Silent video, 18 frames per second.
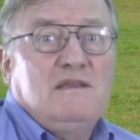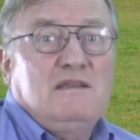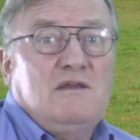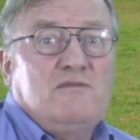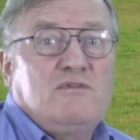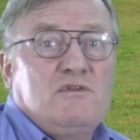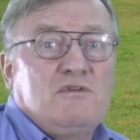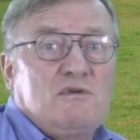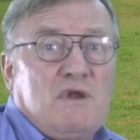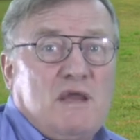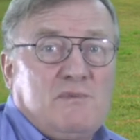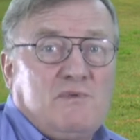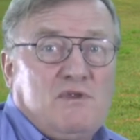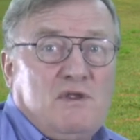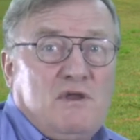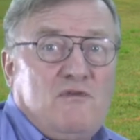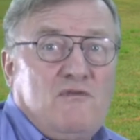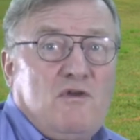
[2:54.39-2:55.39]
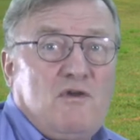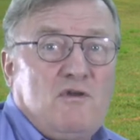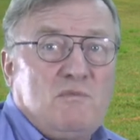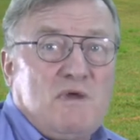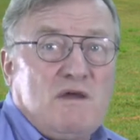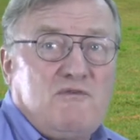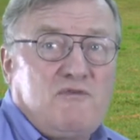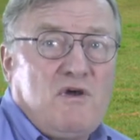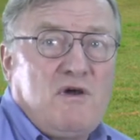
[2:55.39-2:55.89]
different grapes, followed
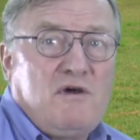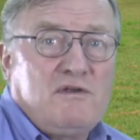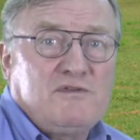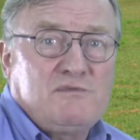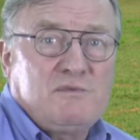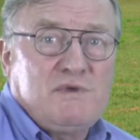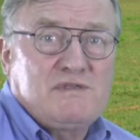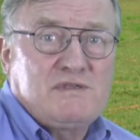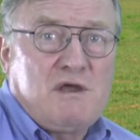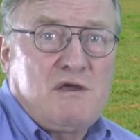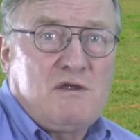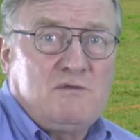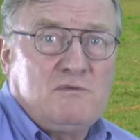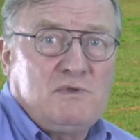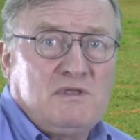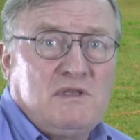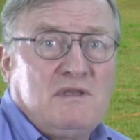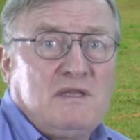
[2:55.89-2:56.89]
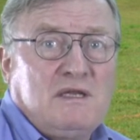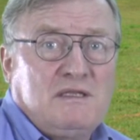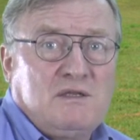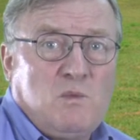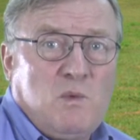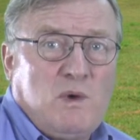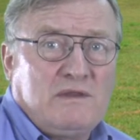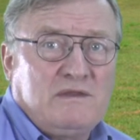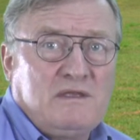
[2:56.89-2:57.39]
by France with
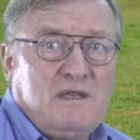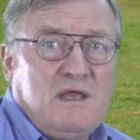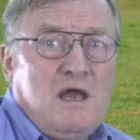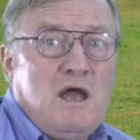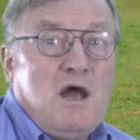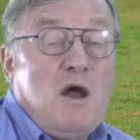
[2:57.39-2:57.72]
191,